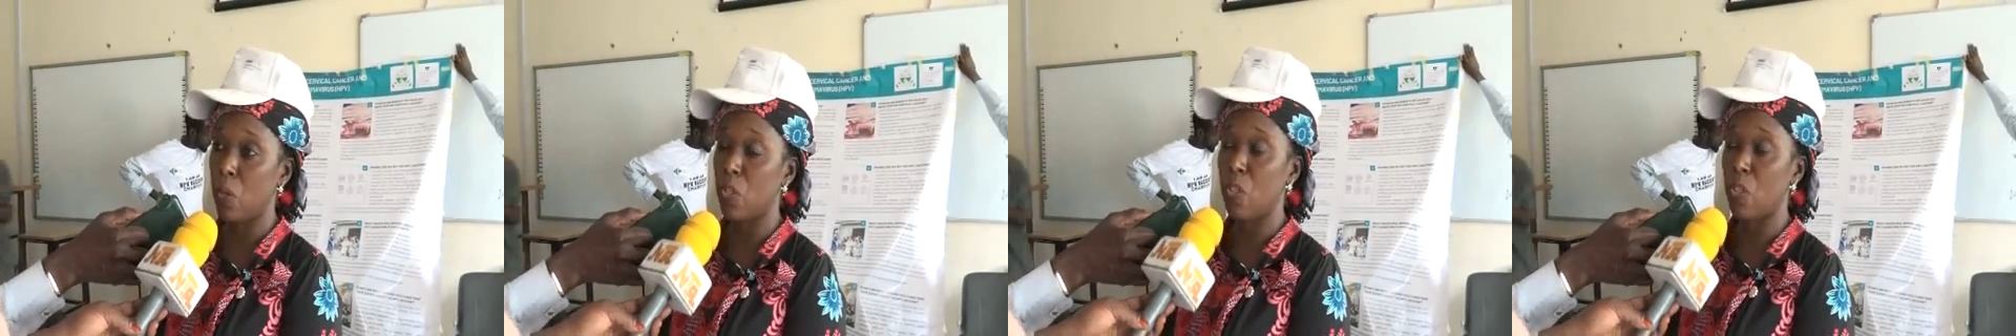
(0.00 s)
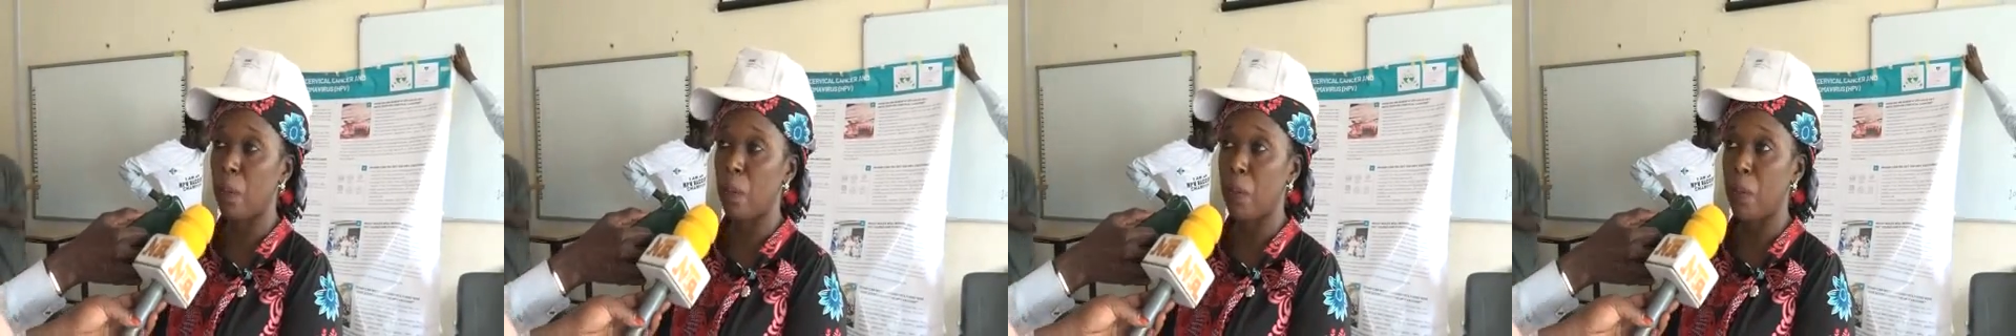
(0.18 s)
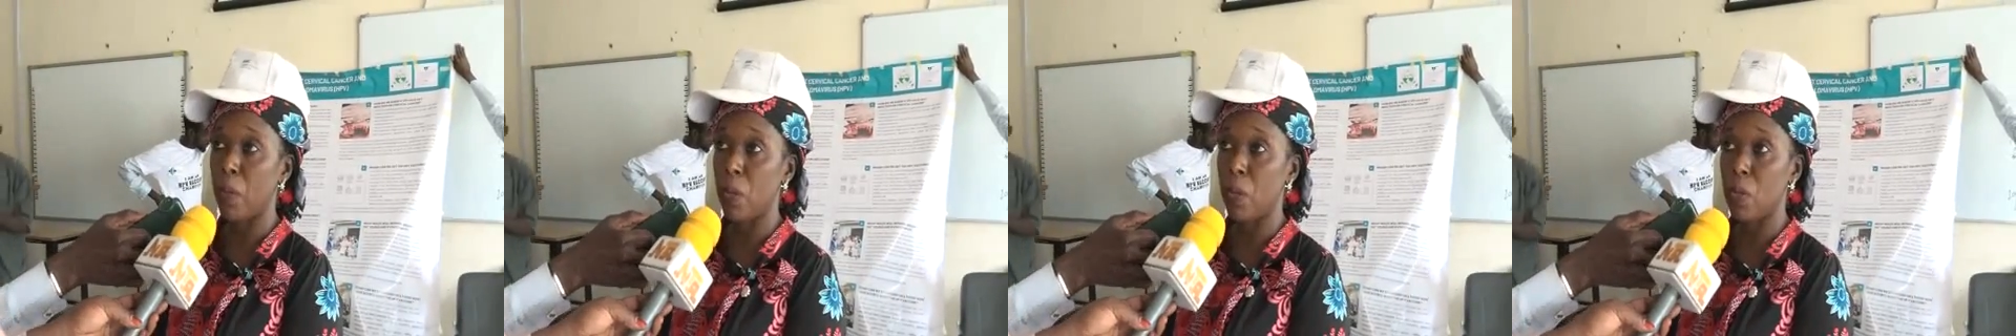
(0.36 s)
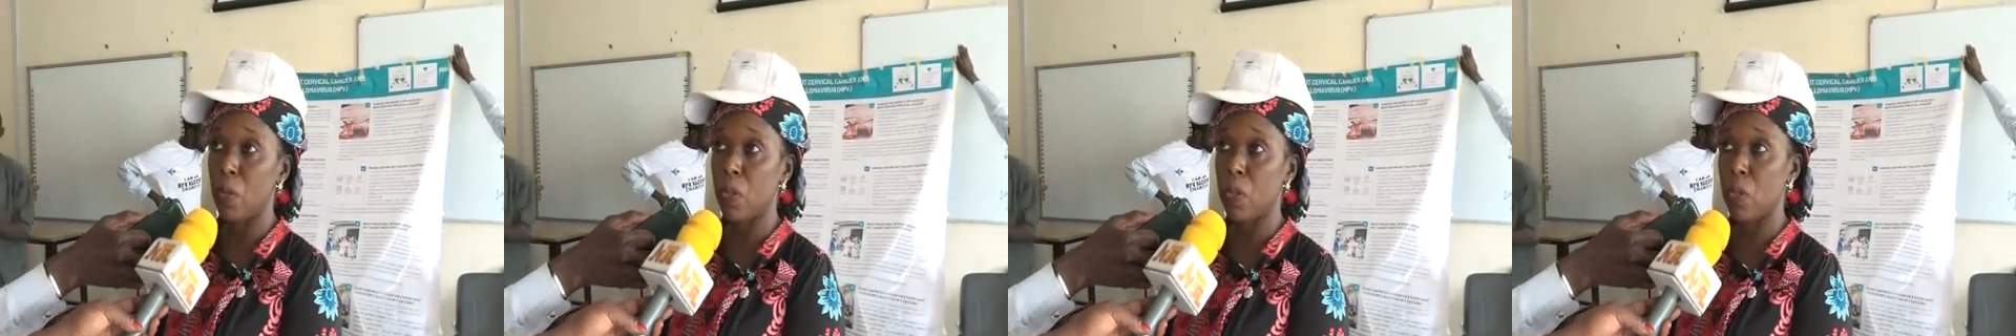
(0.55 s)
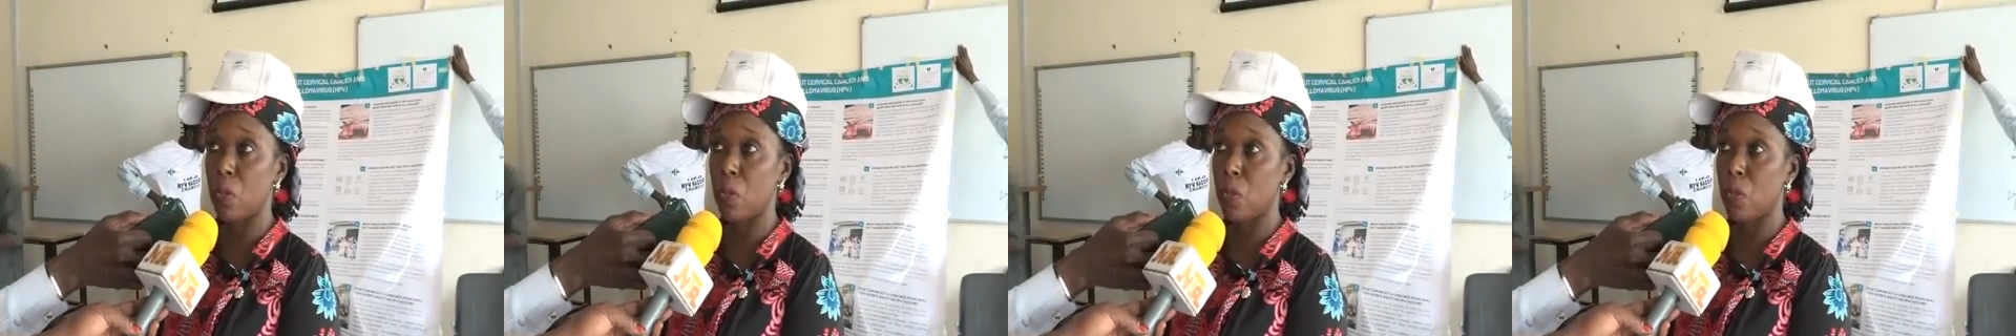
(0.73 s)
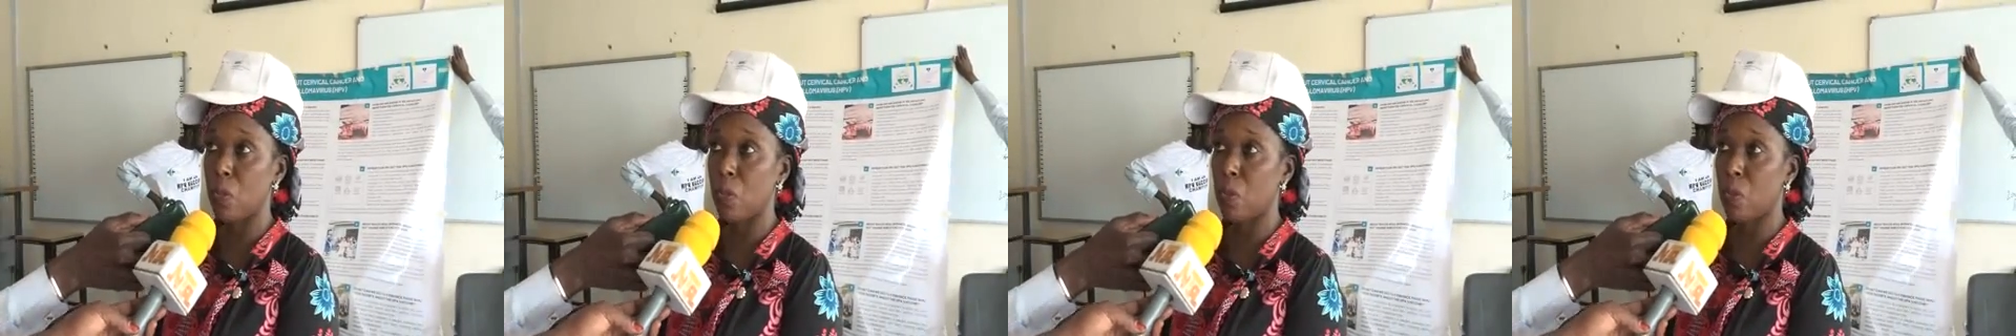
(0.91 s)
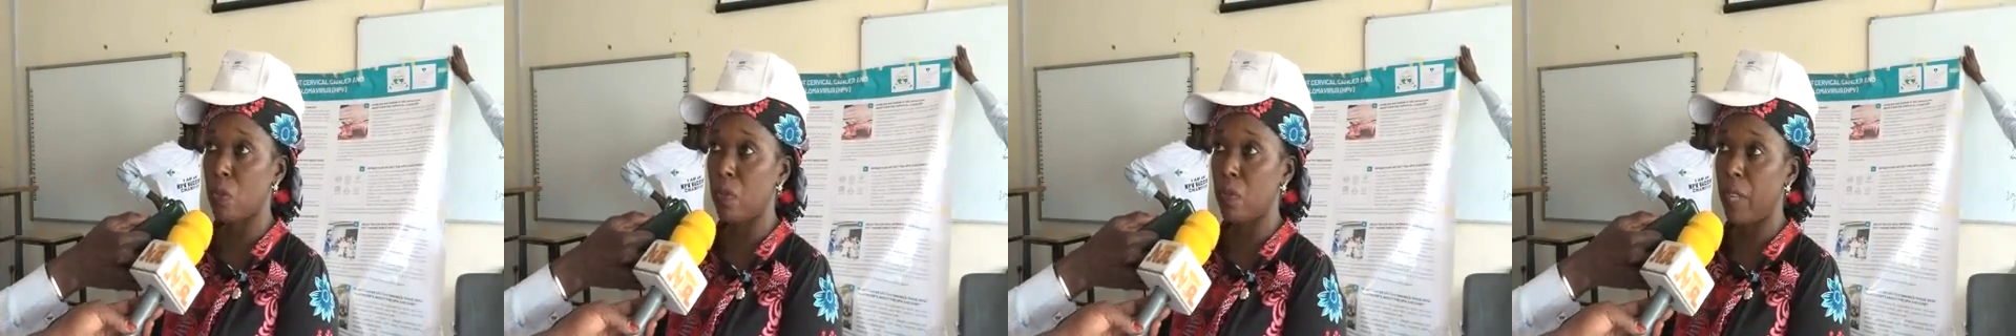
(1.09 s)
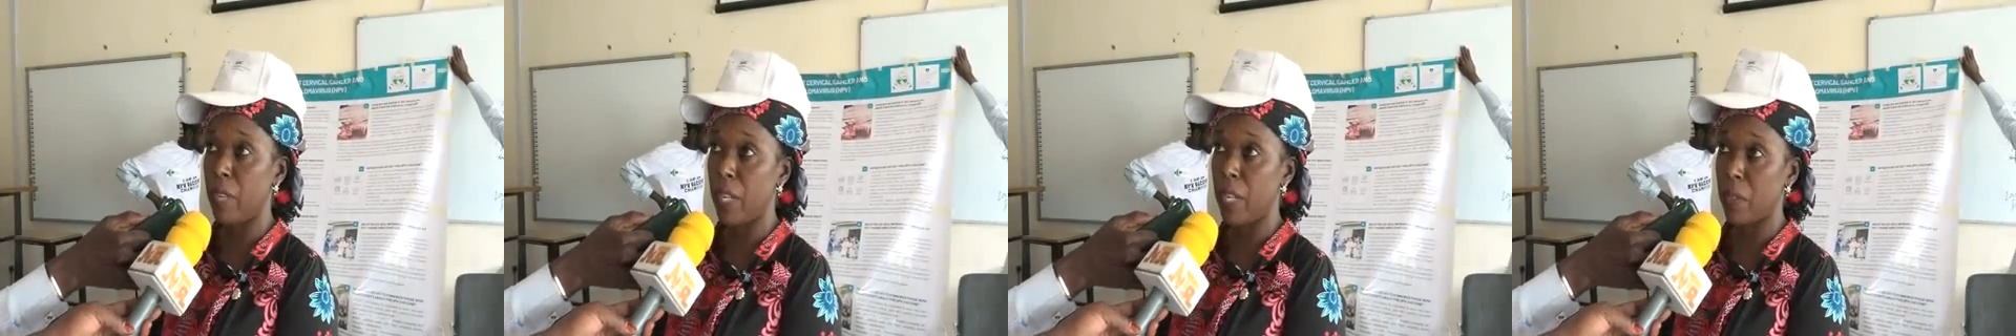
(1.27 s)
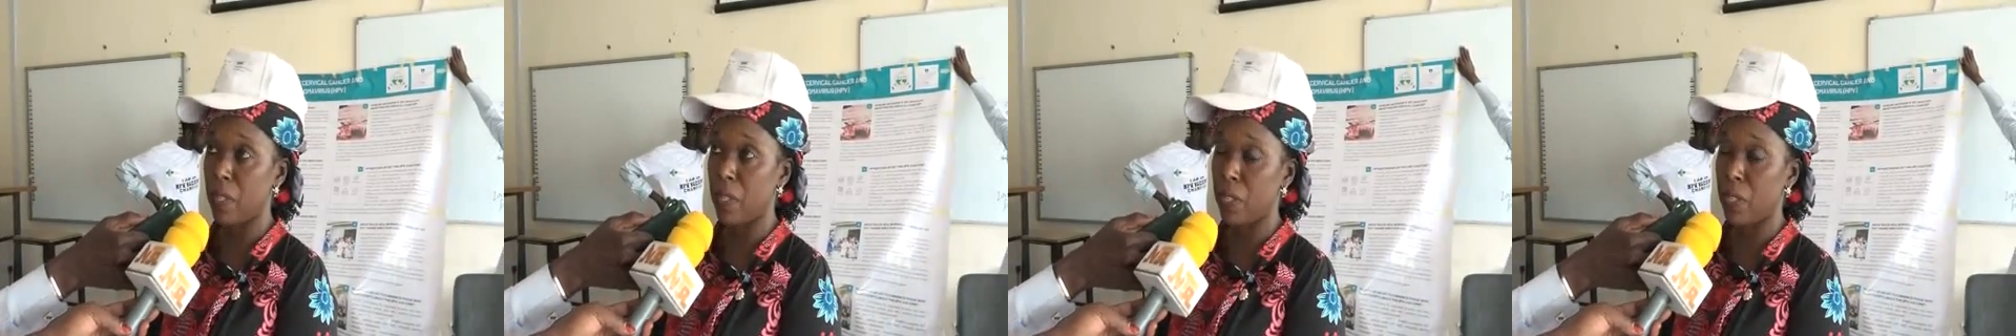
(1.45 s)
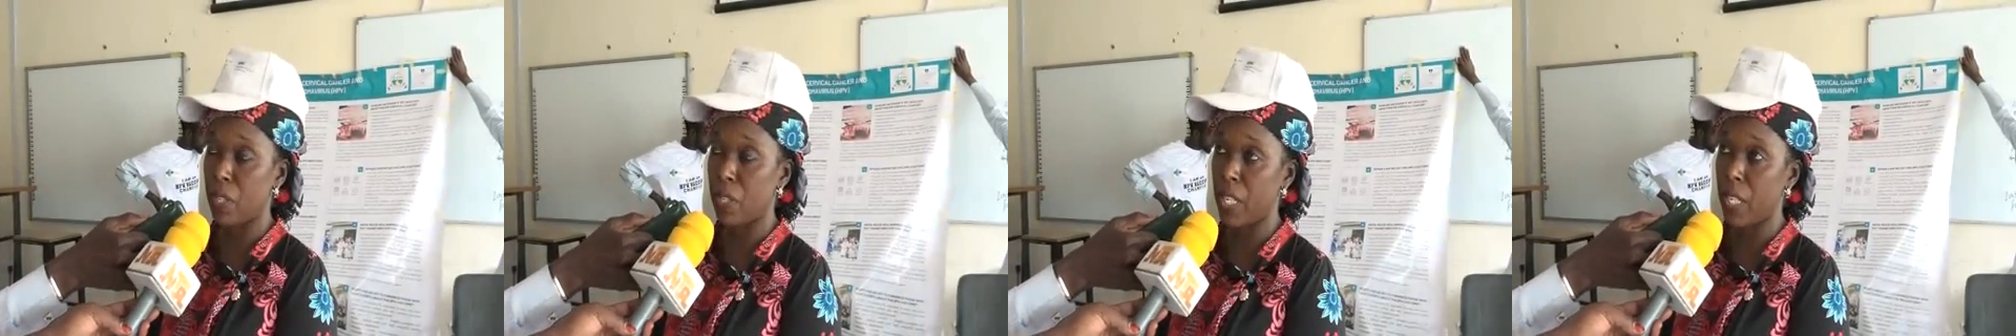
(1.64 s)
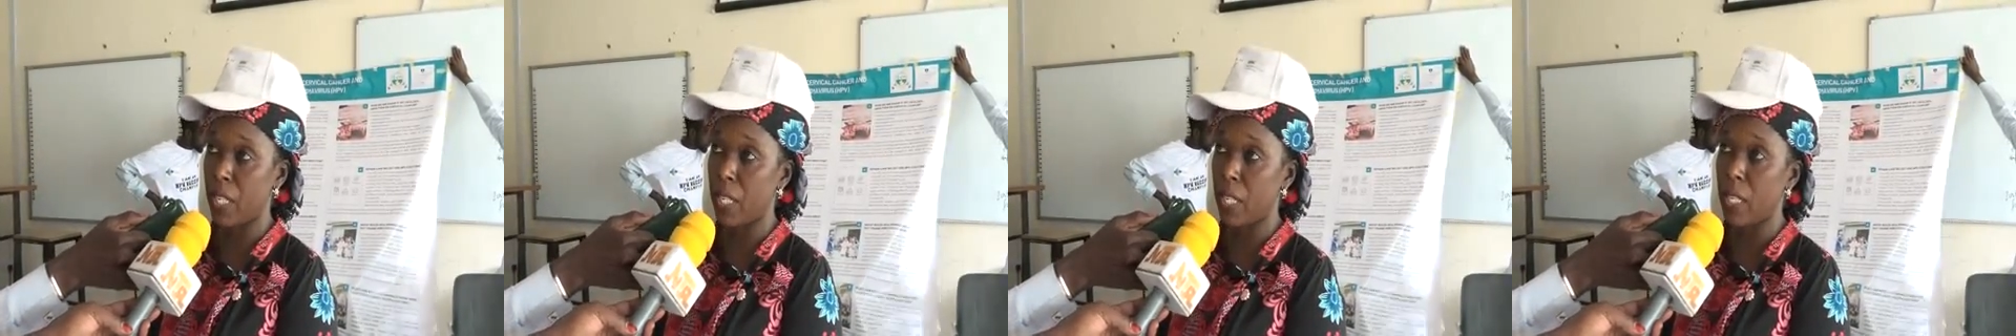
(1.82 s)
support us through virus
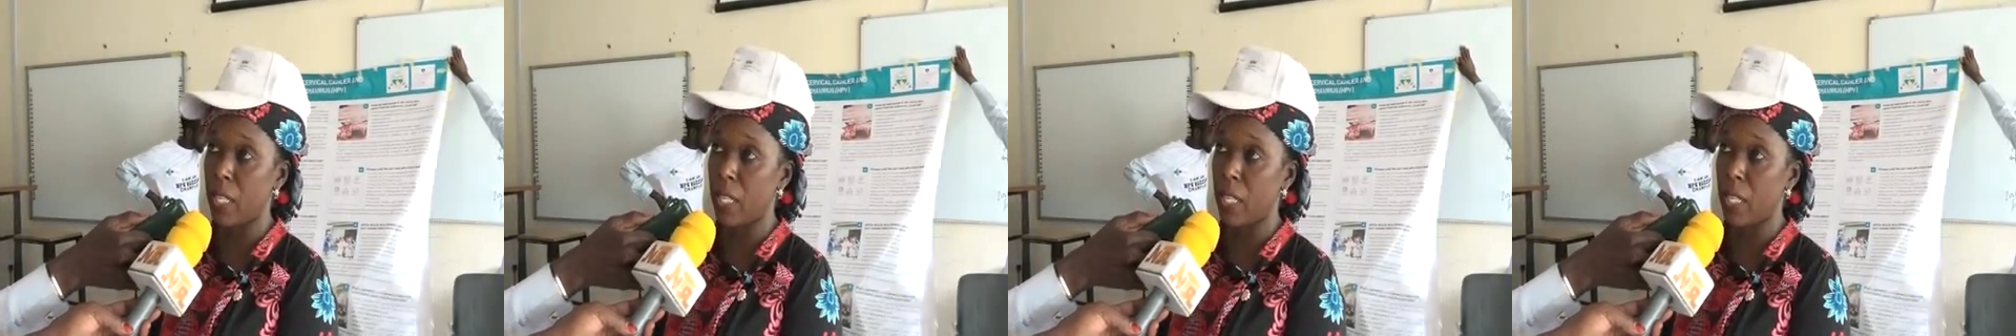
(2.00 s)
training,